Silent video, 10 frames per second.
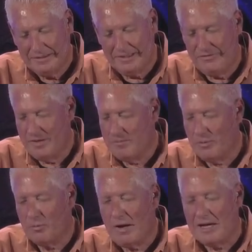Give them
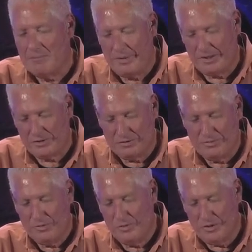the right picture
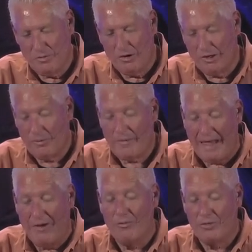of who you are
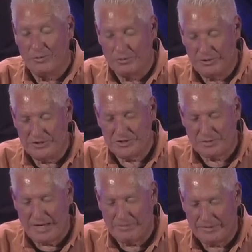without the religious
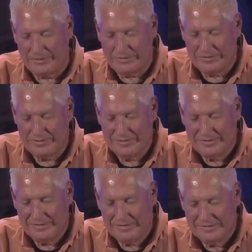trappings.
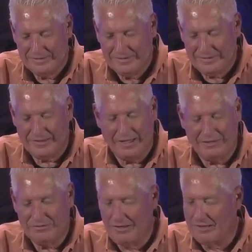The
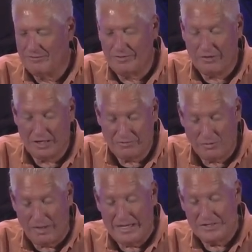God of love, the God of
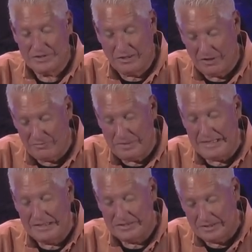grace, the God of
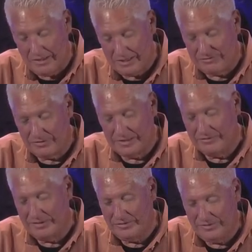peace, the God of
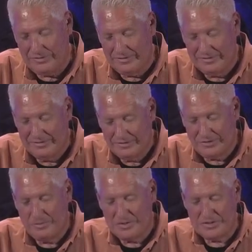forgiveness.
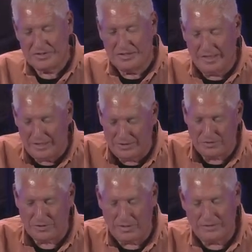Dismiss us today in
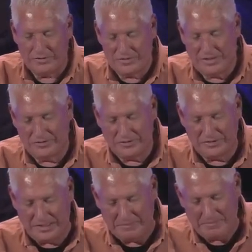your grace in
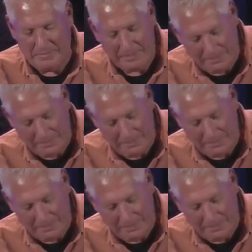Jesus' name.